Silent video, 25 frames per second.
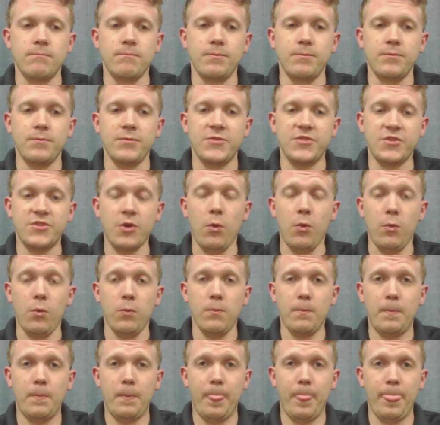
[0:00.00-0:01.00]

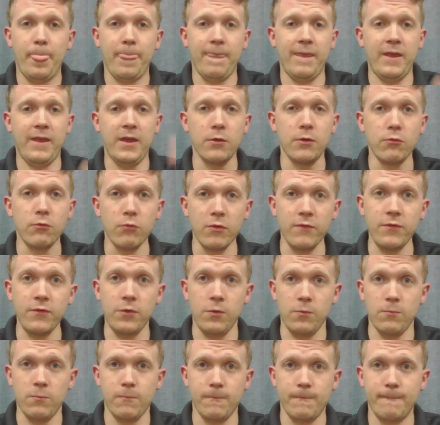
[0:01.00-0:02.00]
So, in
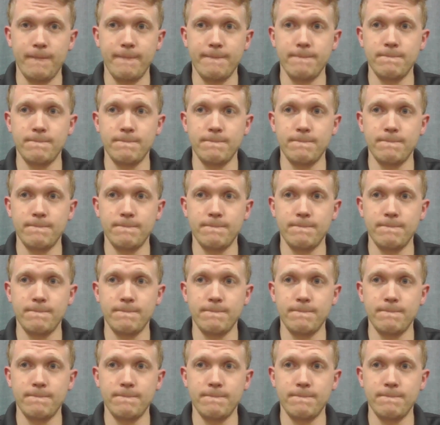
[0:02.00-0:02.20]
review,